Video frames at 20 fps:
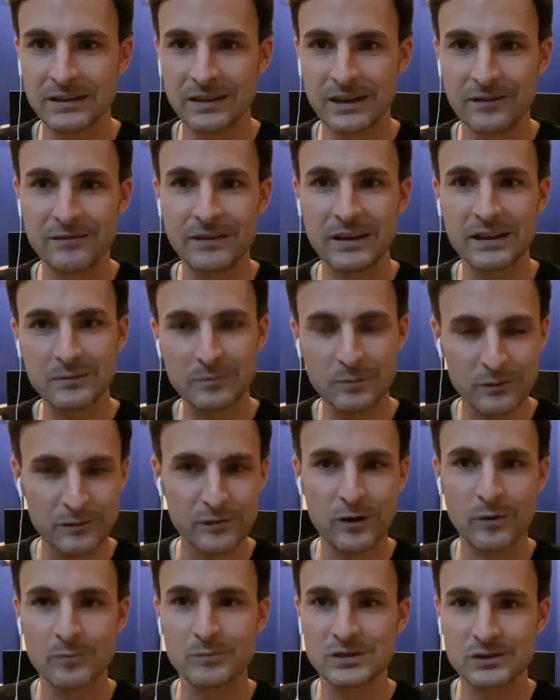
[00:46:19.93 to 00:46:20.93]
available
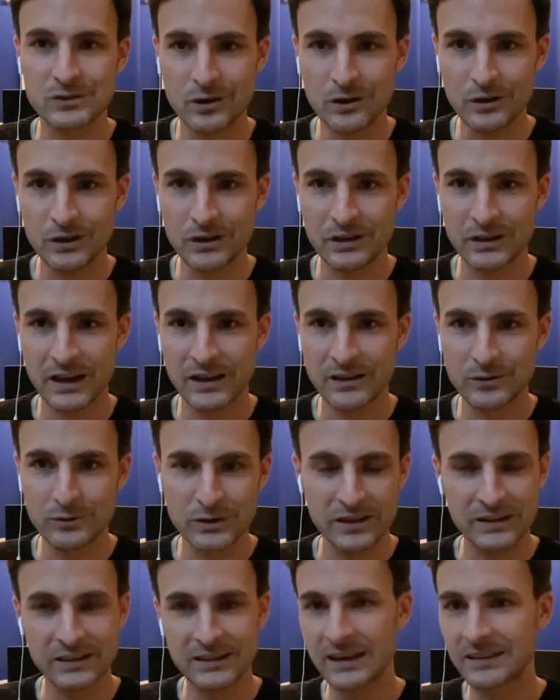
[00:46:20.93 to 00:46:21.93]
from stock, and you
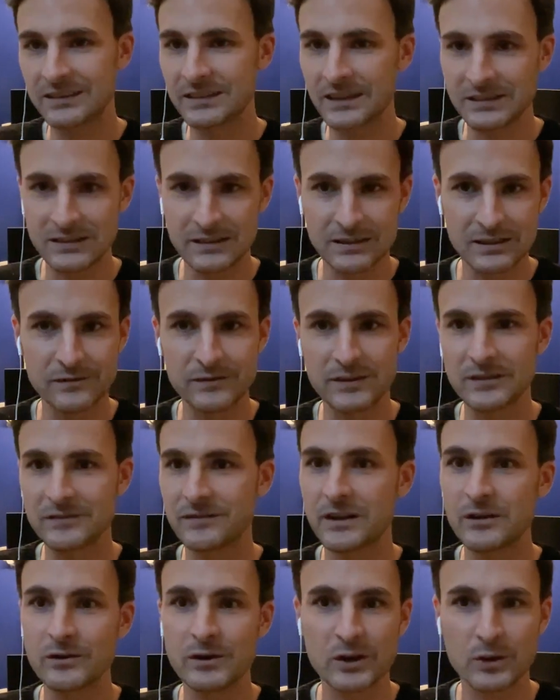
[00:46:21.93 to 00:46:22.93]
can get that delivered
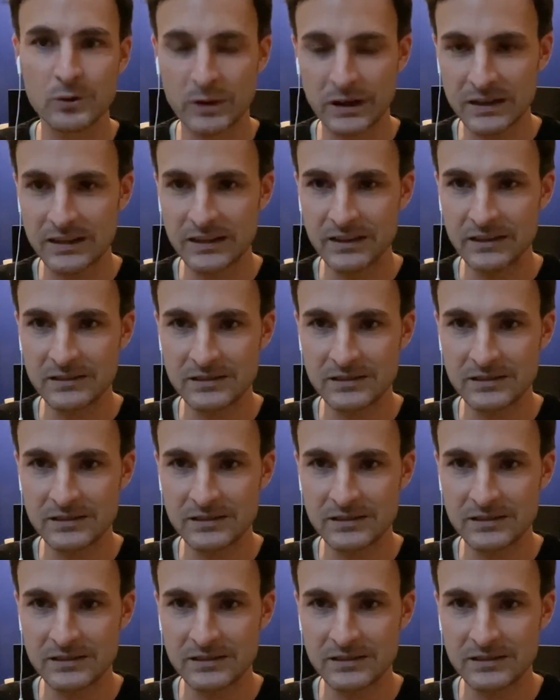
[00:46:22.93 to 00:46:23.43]
very quickly.